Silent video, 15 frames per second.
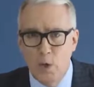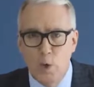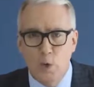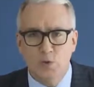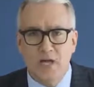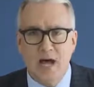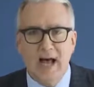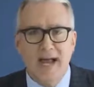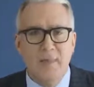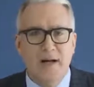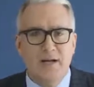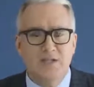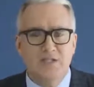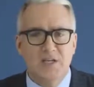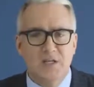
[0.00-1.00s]
who lied
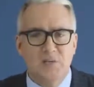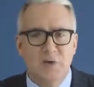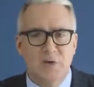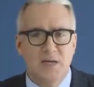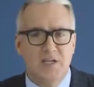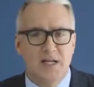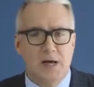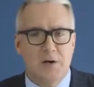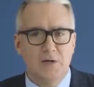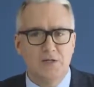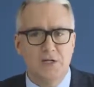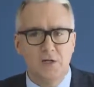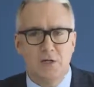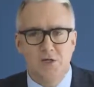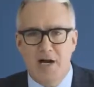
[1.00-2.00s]
about $6 million
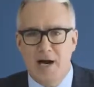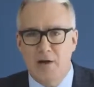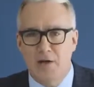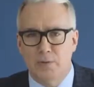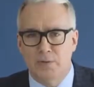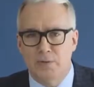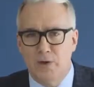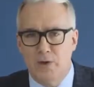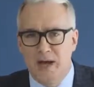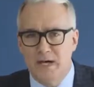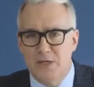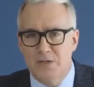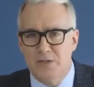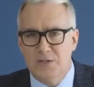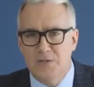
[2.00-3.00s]
in charitable
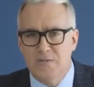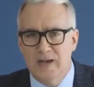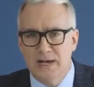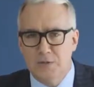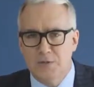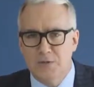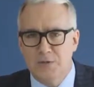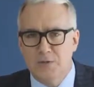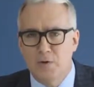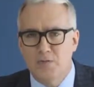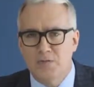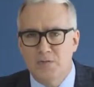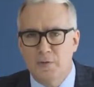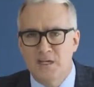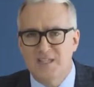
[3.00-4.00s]
donations to veterans
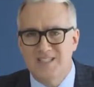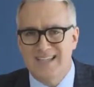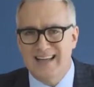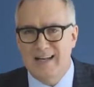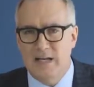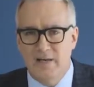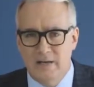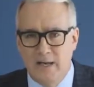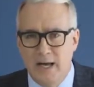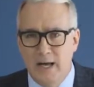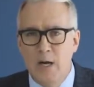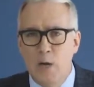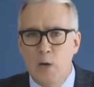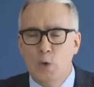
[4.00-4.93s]
groups from his telethon,